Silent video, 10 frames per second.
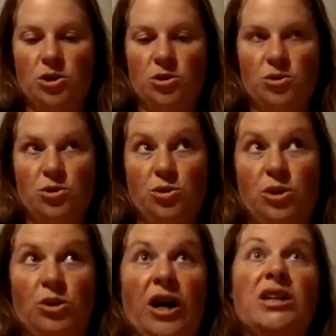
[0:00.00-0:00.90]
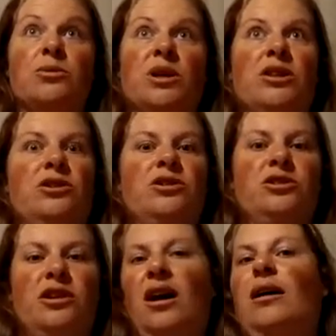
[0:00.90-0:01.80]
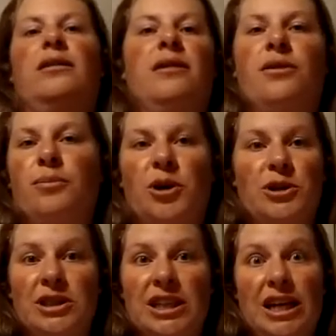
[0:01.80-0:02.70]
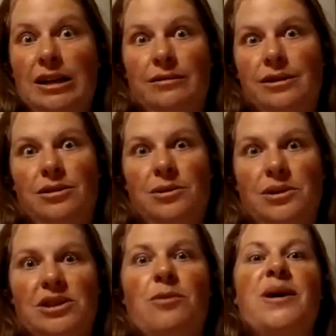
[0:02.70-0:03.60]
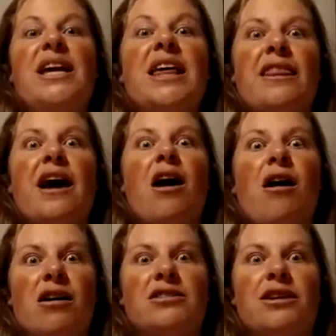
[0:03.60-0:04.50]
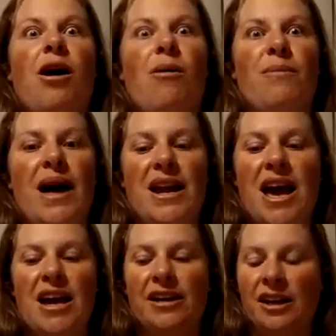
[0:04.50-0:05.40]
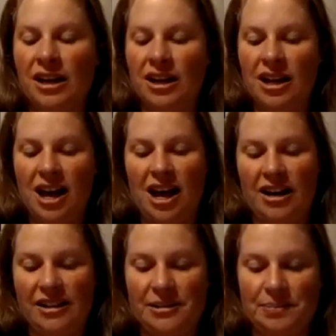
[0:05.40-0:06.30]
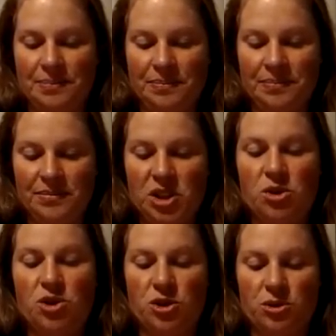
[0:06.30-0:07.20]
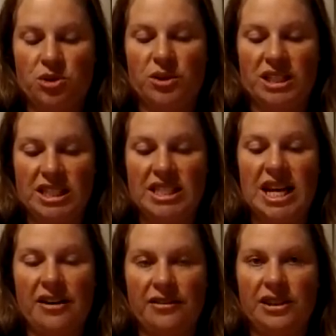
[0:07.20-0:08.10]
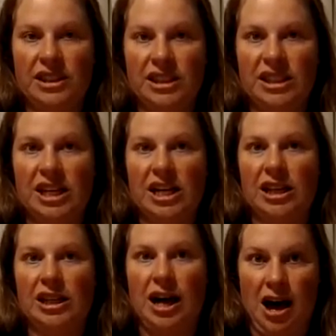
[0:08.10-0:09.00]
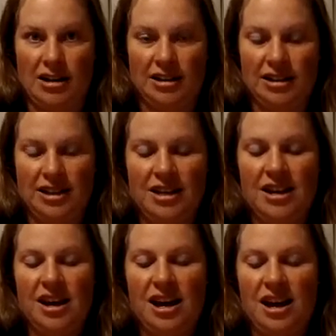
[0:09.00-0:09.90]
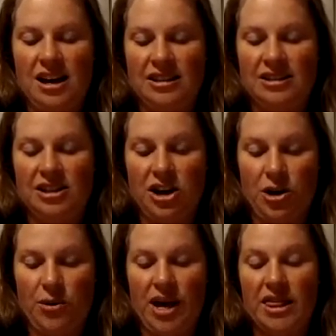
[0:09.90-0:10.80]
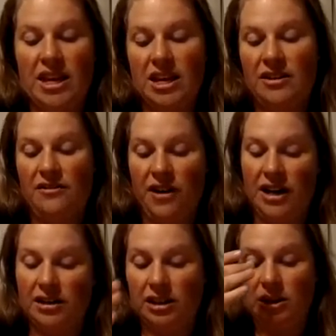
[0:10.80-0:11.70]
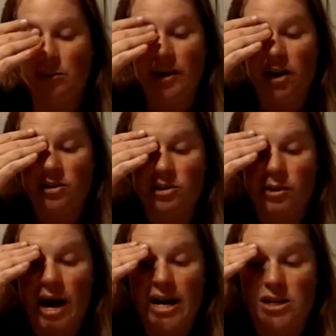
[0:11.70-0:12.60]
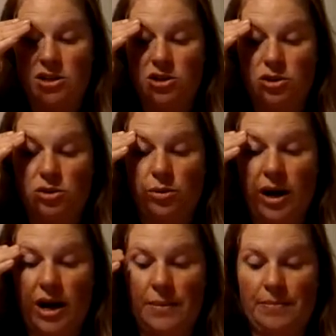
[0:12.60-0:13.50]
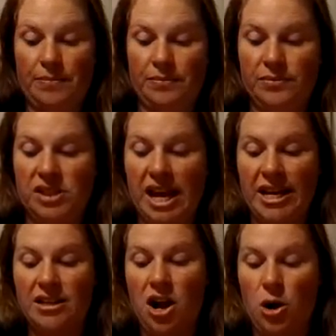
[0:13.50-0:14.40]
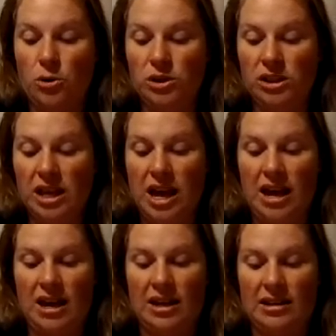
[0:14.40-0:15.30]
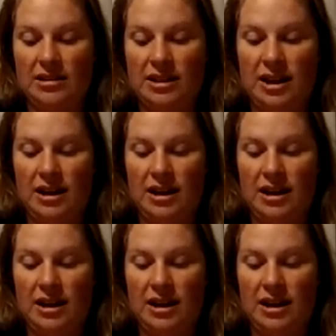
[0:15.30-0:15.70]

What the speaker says: to do the correct one. Personally, I never knew there were so many. There are so many to do. So it's definitely a lot to know. And then finally, we also had to do TED hose and